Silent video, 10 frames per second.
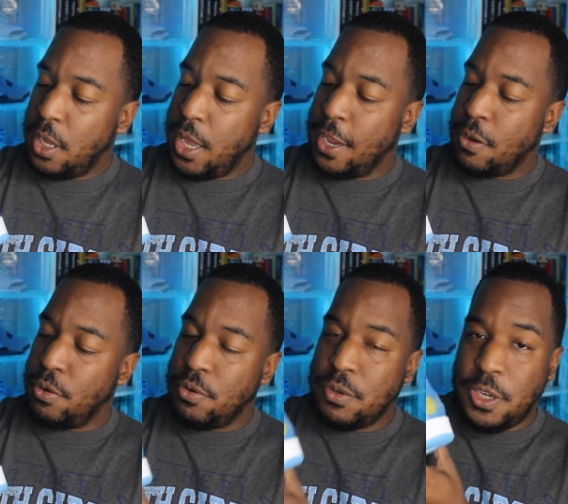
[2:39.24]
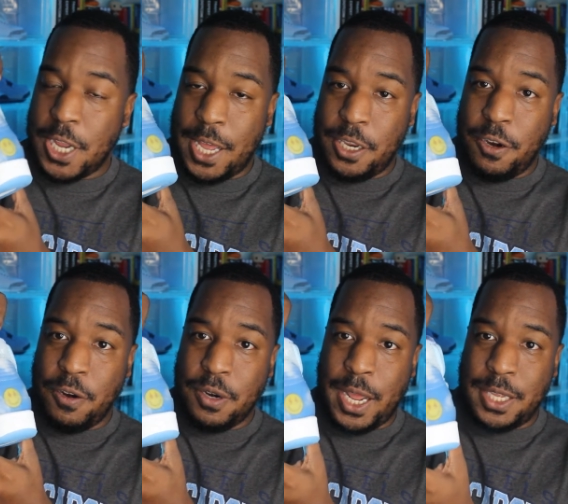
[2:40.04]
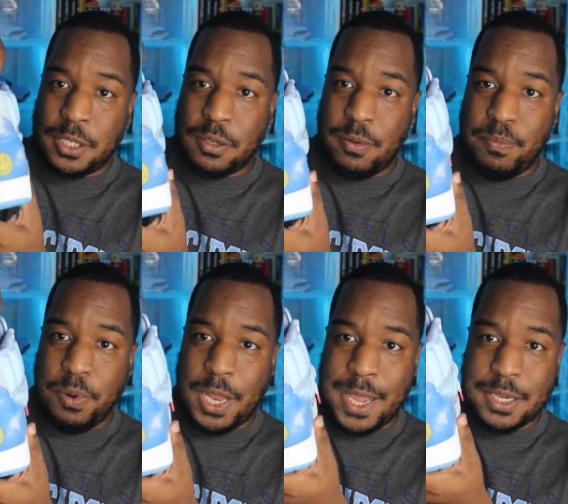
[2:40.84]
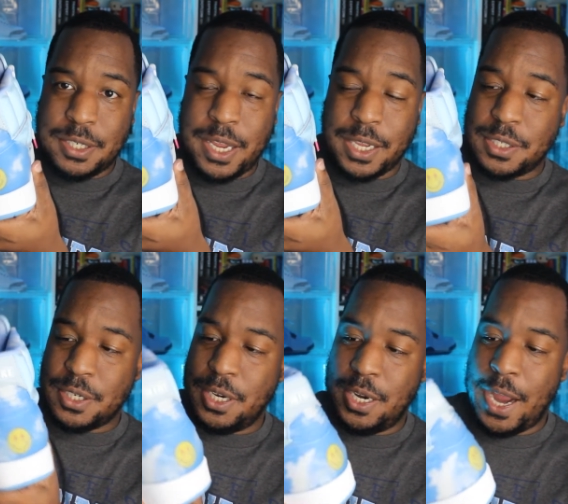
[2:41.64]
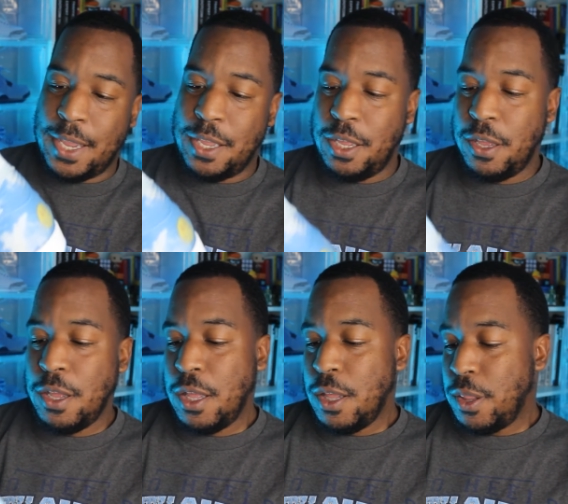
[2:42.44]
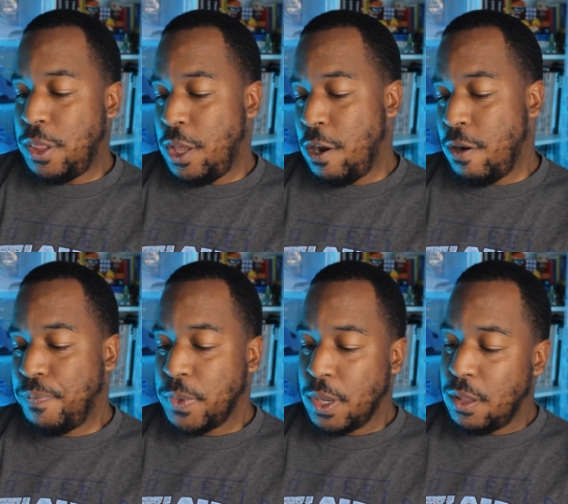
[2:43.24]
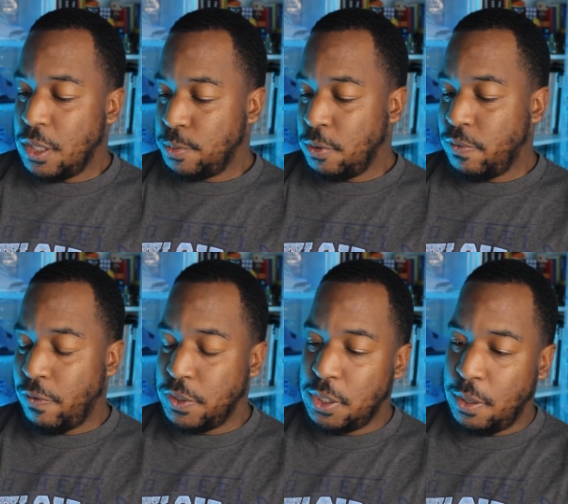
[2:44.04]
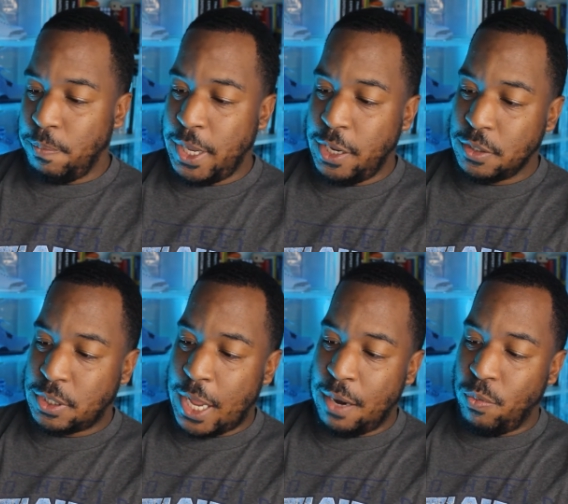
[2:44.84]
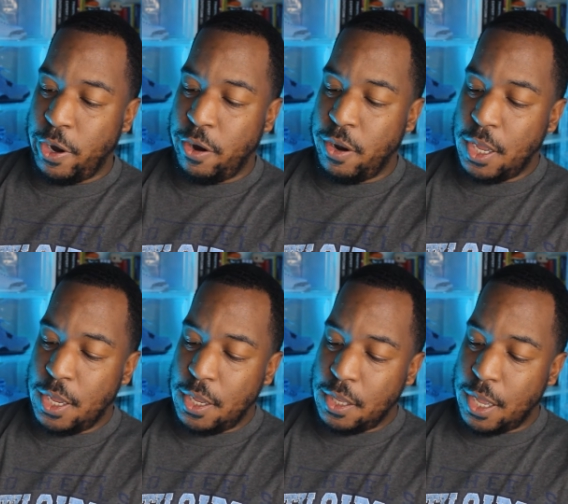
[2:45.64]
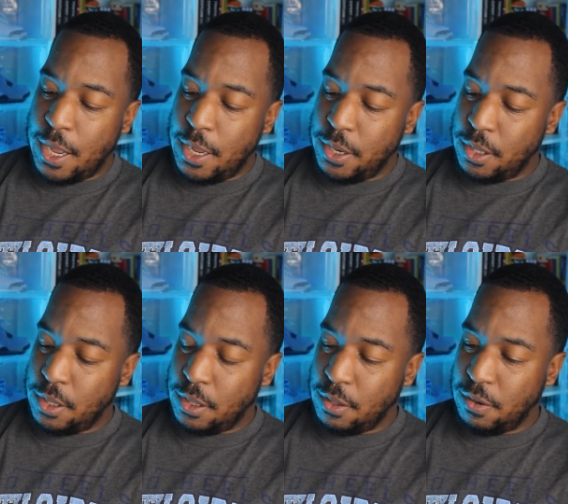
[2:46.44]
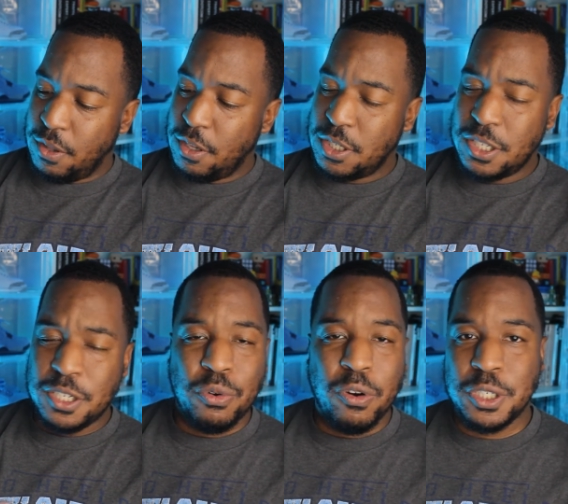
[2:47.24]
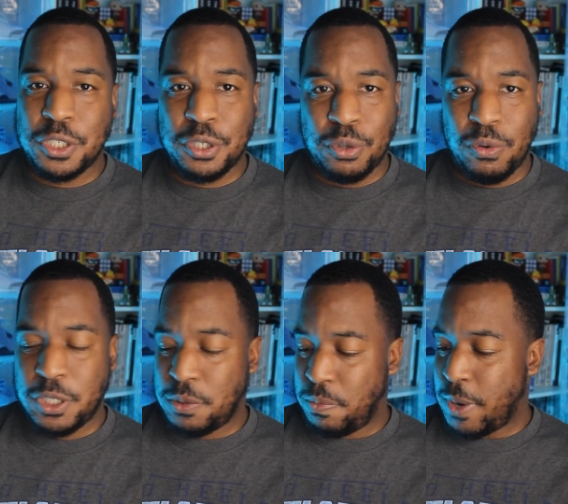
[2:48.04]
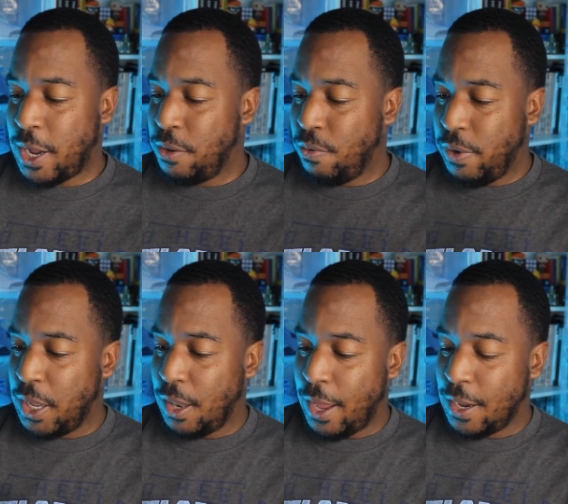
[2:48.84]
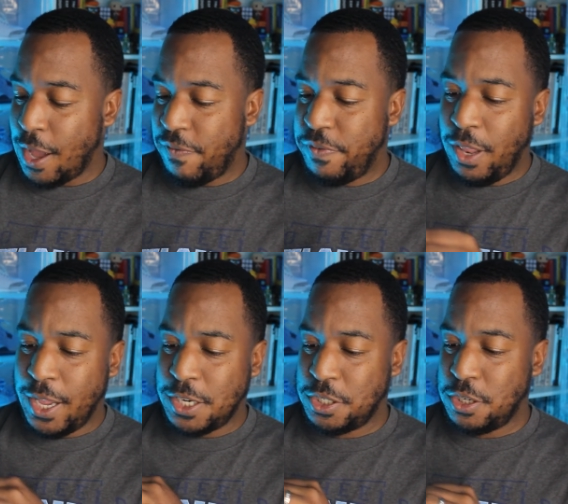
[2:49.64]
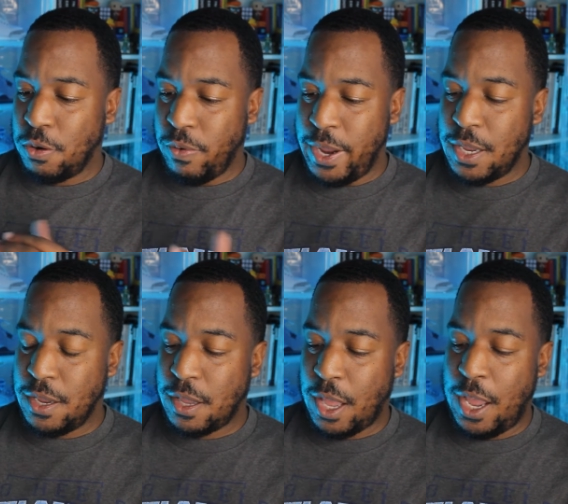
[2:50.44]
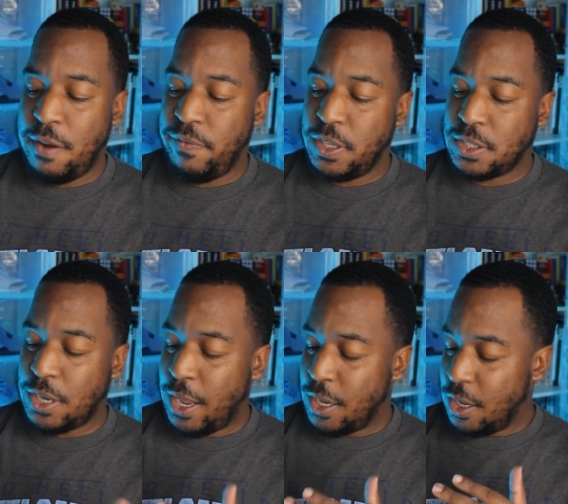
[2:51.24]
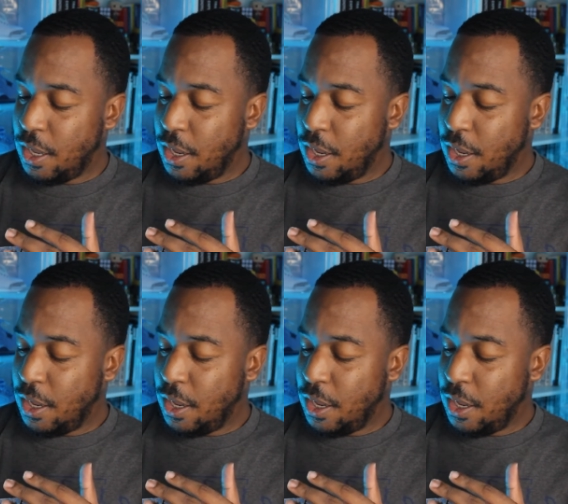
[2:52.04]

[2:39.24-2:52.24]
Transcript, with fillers: ankle, you got your nice block text Nike there. Let's move over to the medial side where, uh, this is a Jordan 2, which by the way, like, I feel like it's just a great canvas. Like